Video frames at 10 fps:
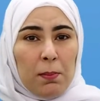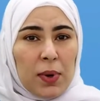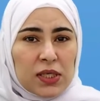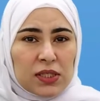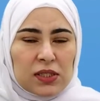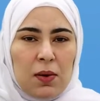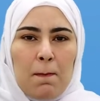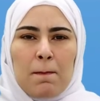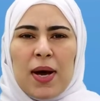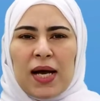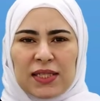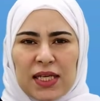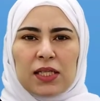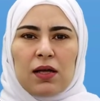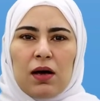So now again,
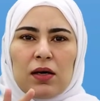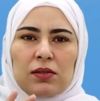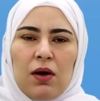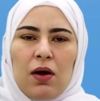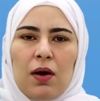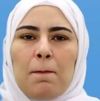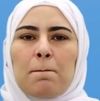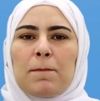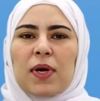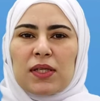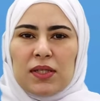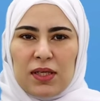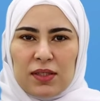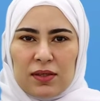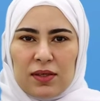I
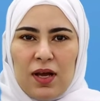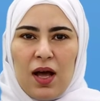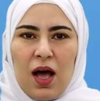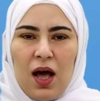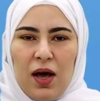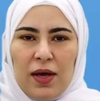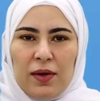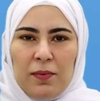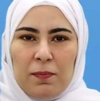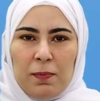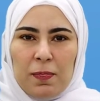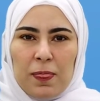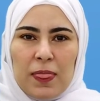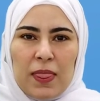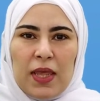can't or couldn't
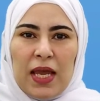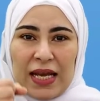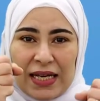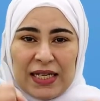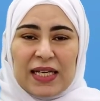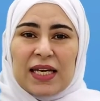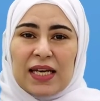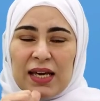remember exactly.